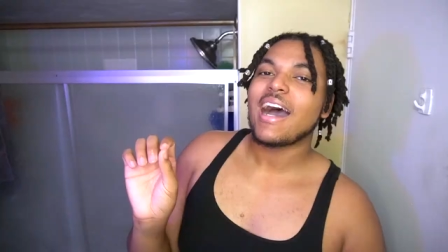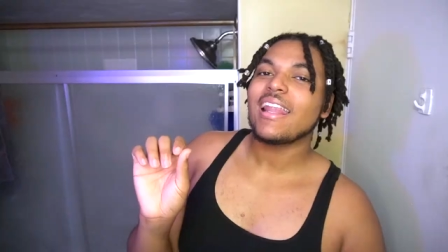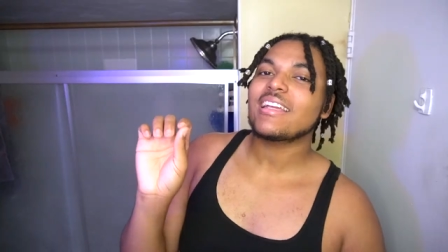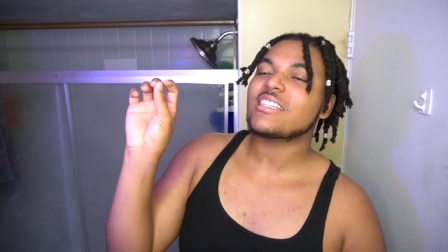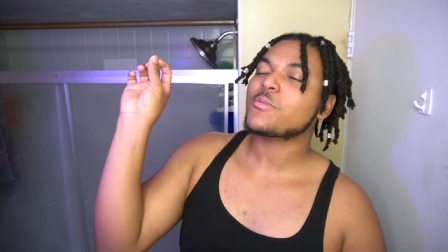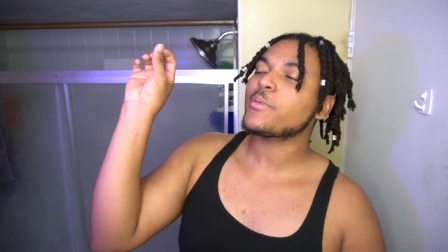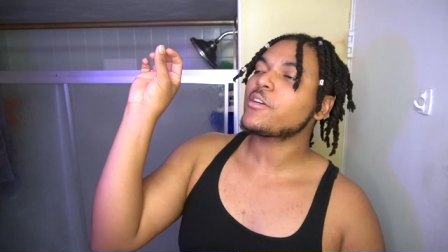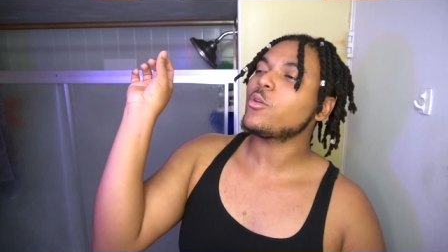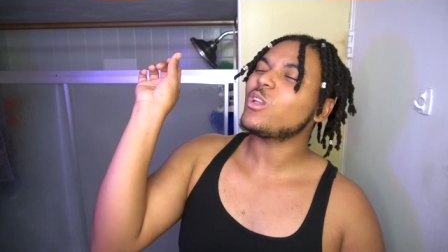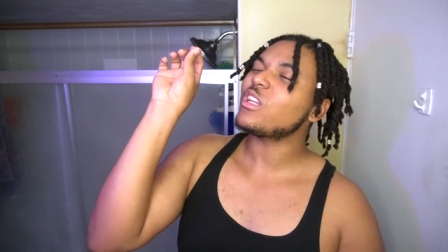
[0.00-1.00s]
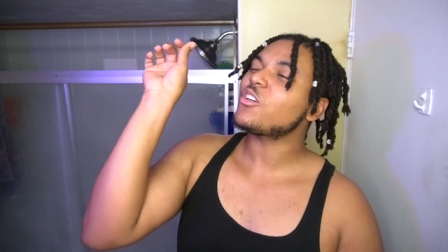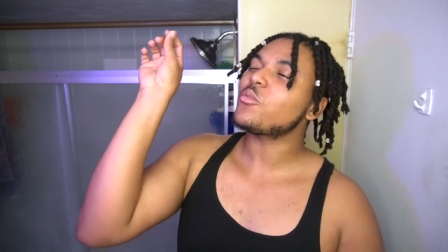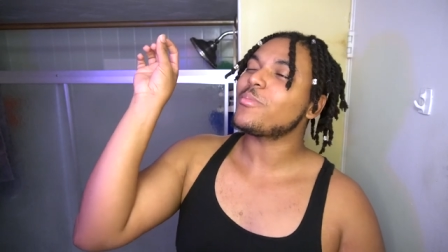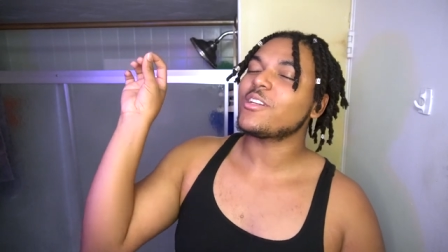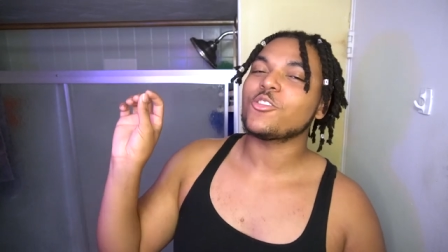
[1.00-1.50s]
I like to sprinkle a little
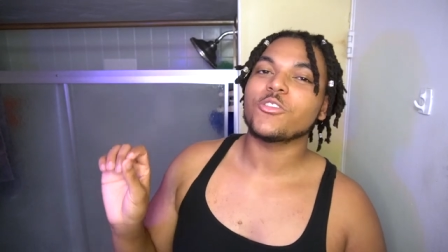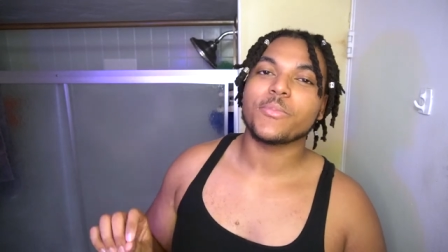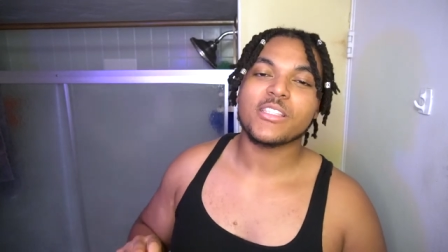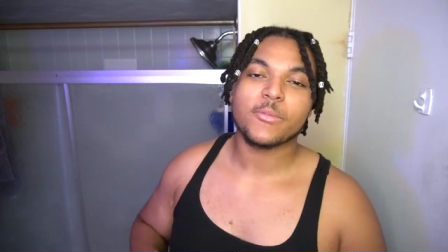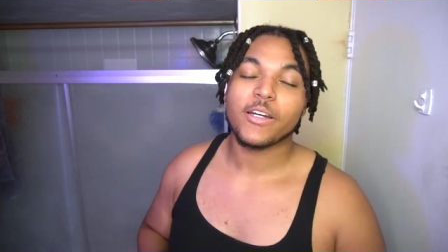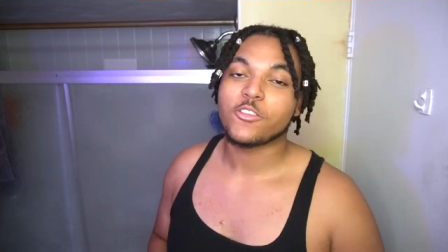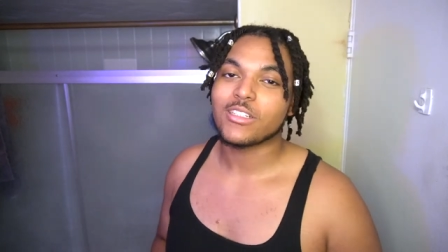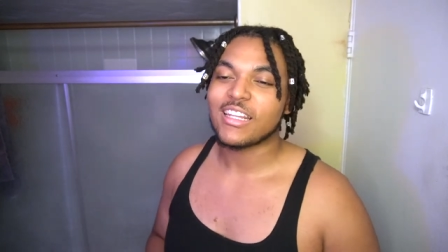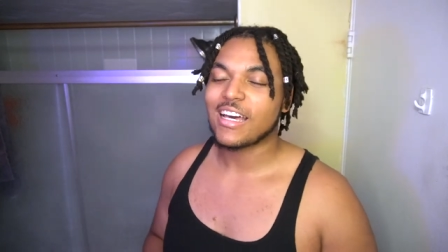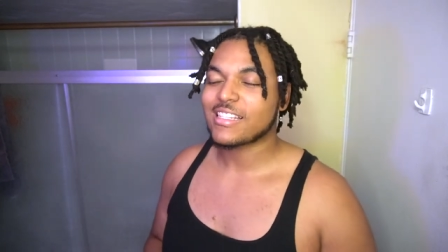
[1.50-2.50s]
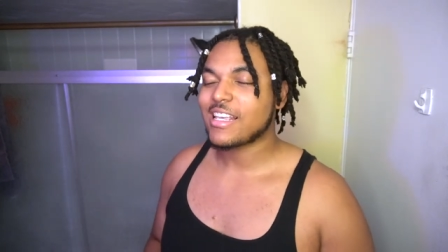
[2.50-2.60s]
bit of drip into my dreadlocks.